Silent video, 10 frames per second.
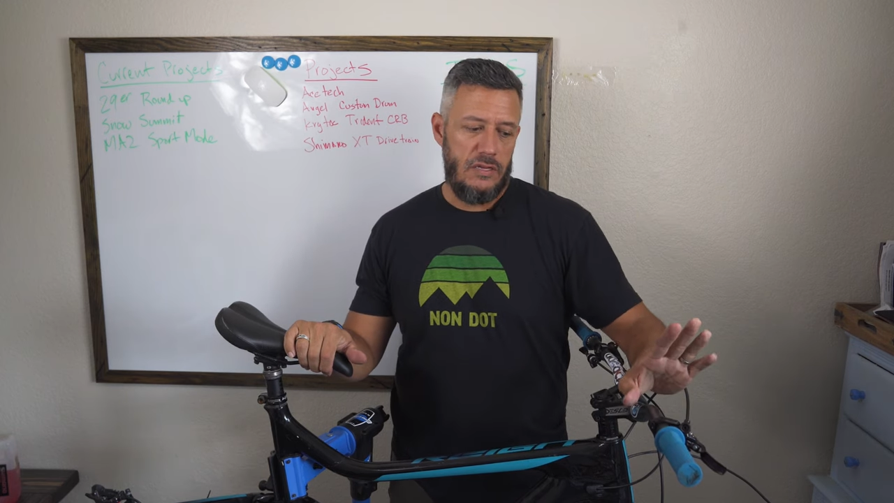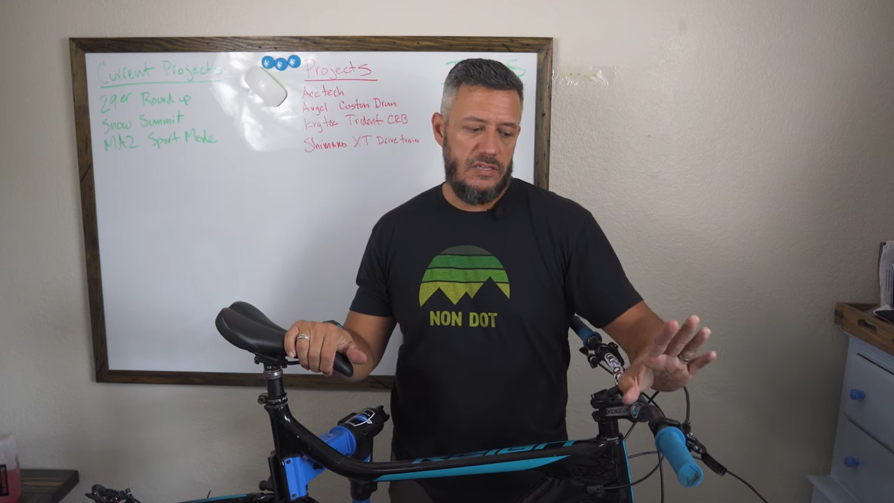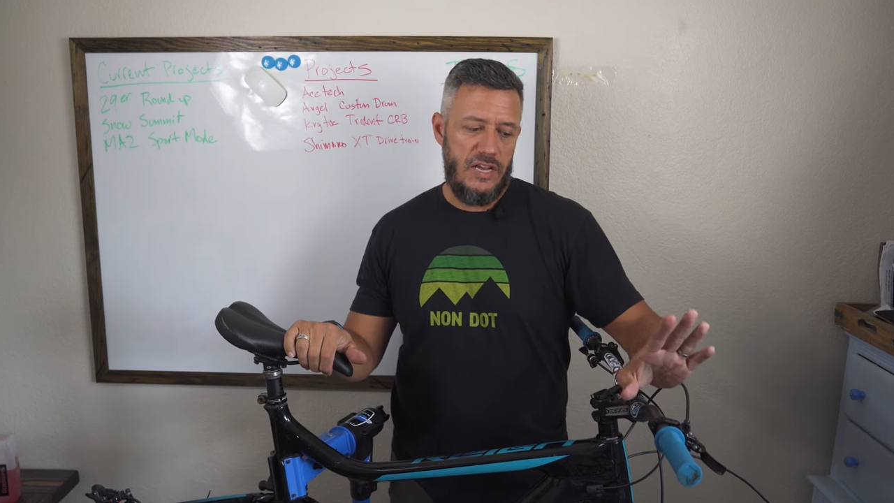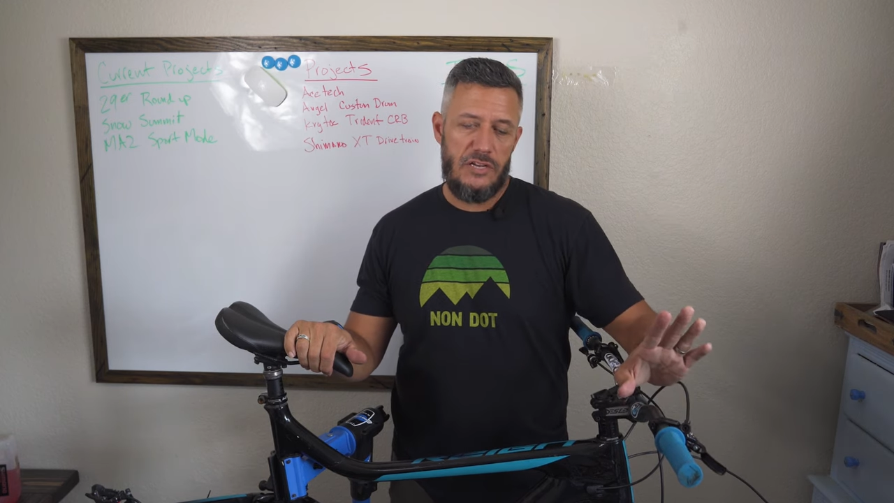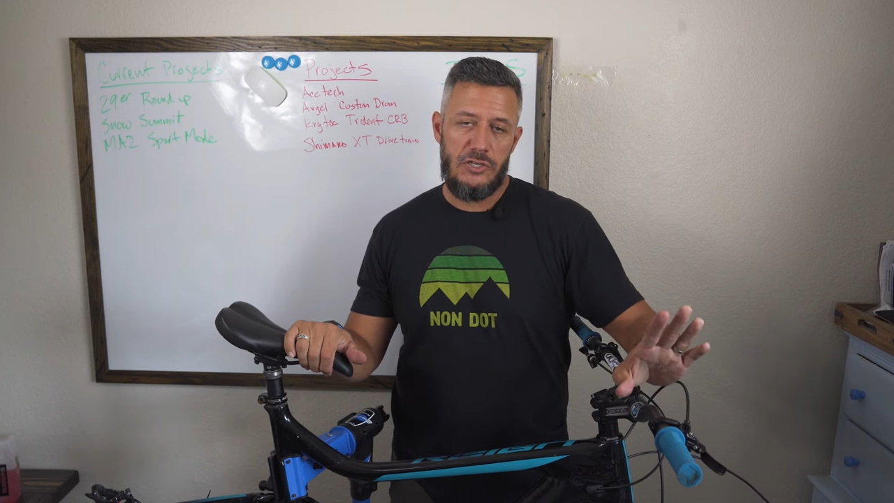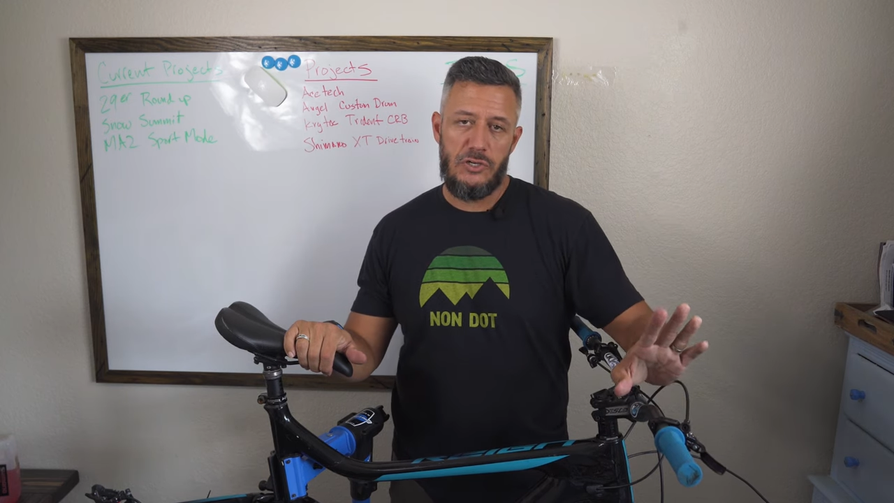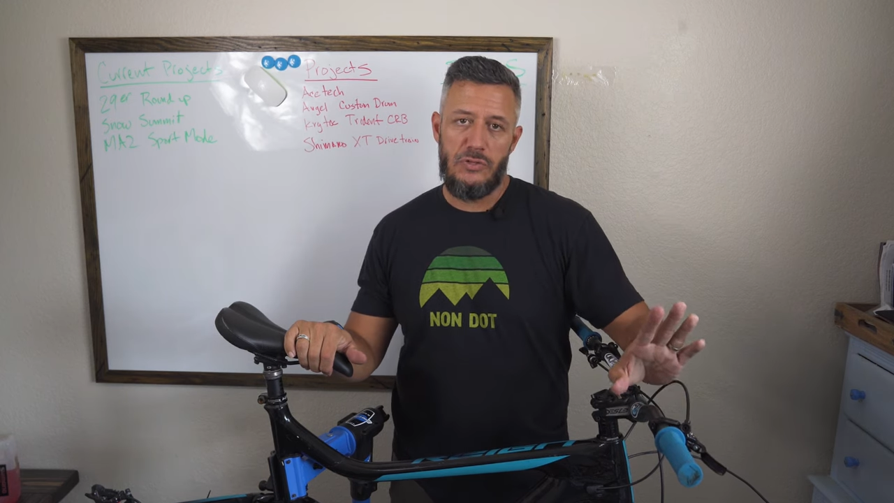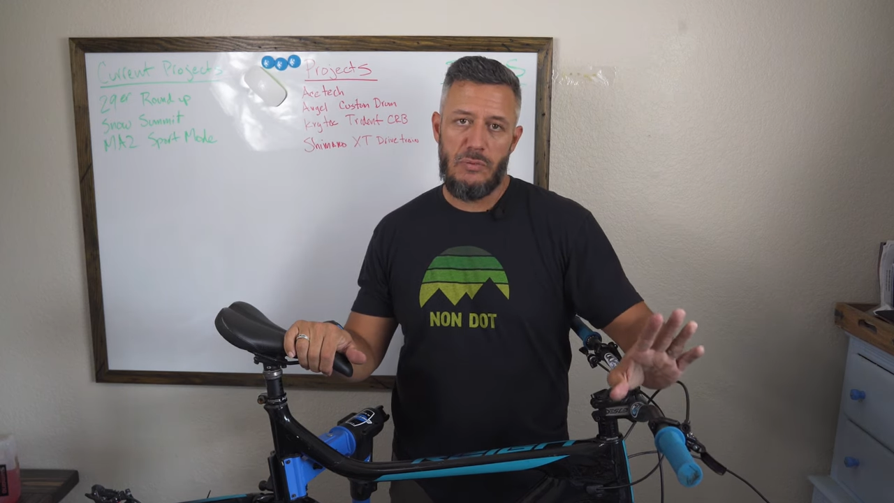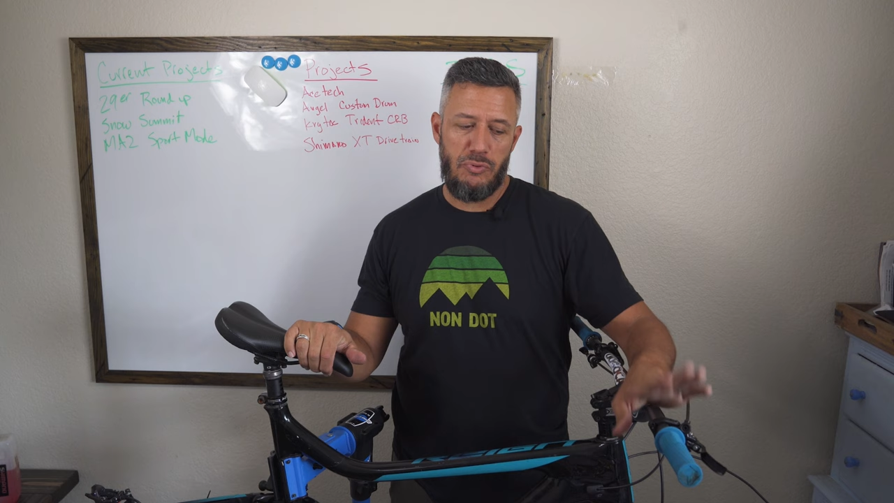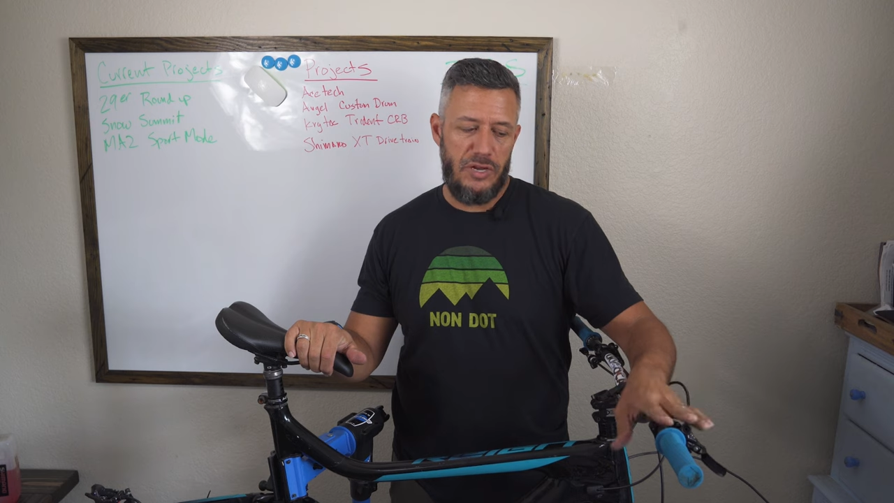attached
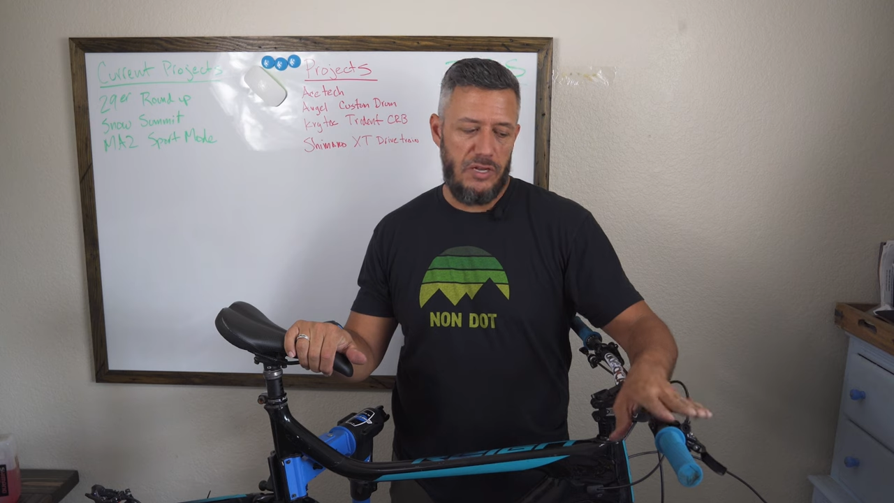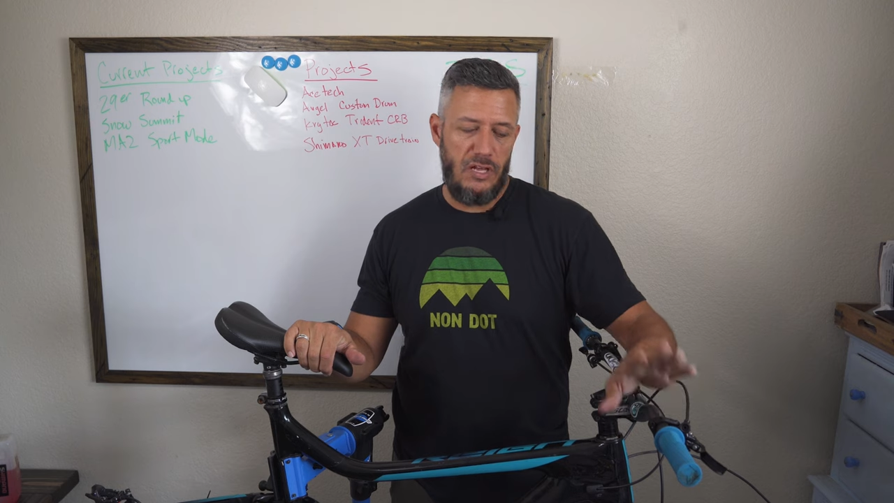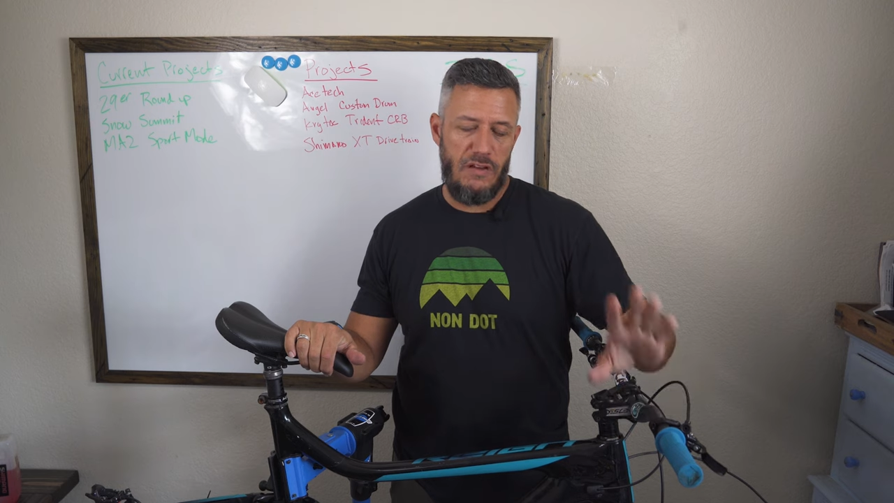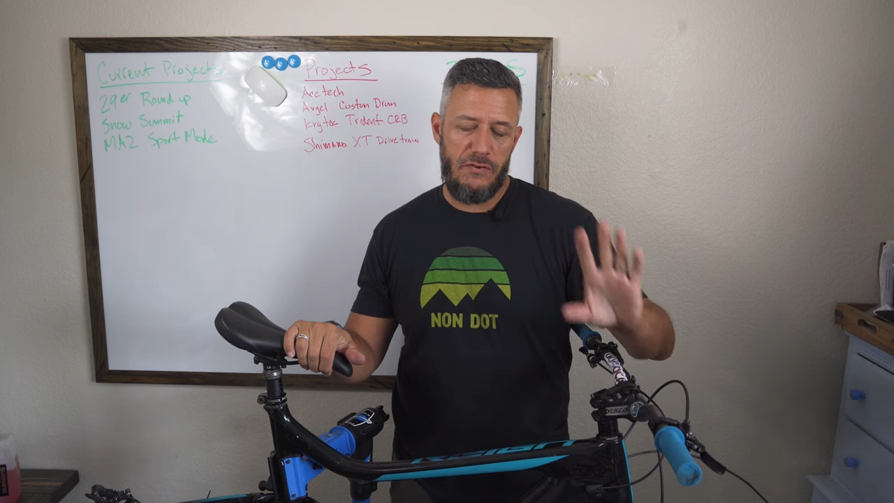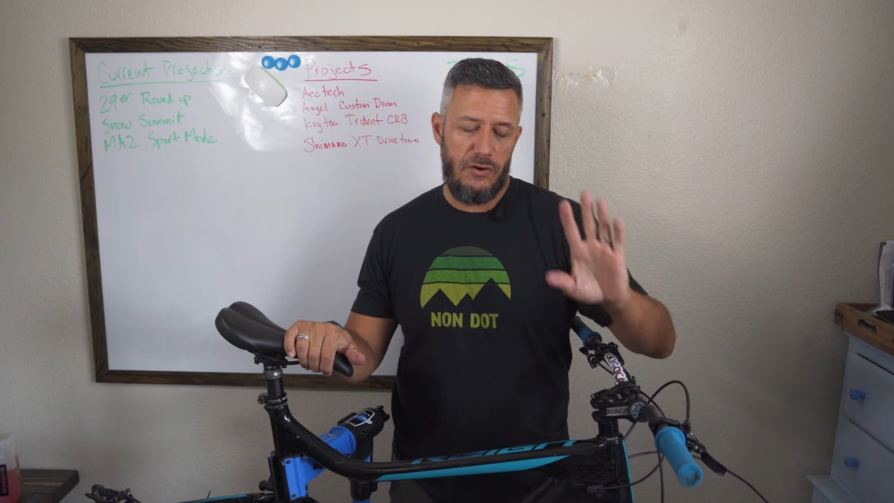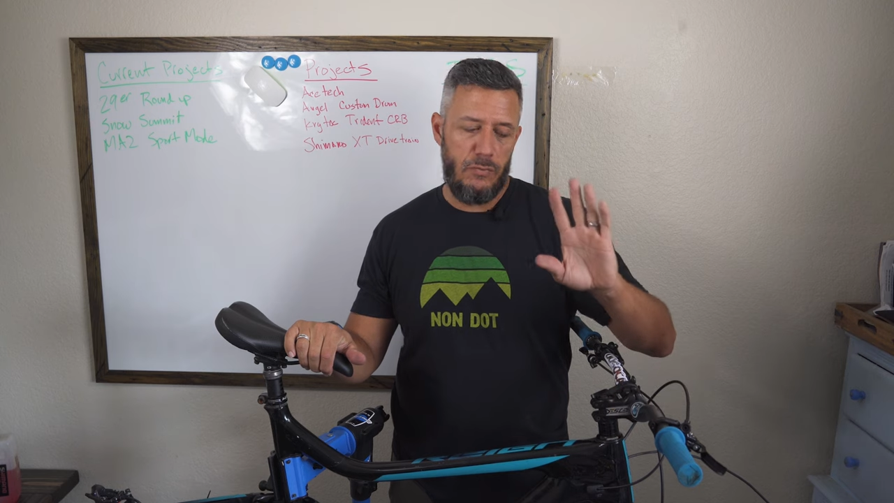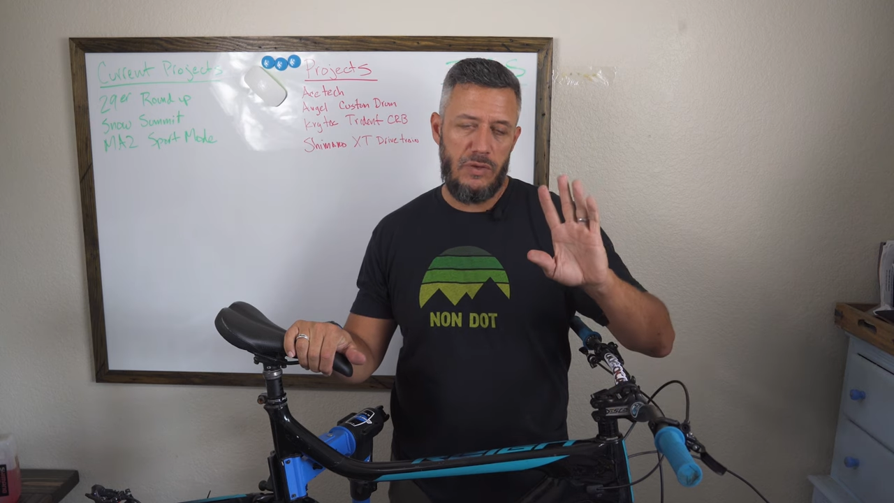to the brake lever.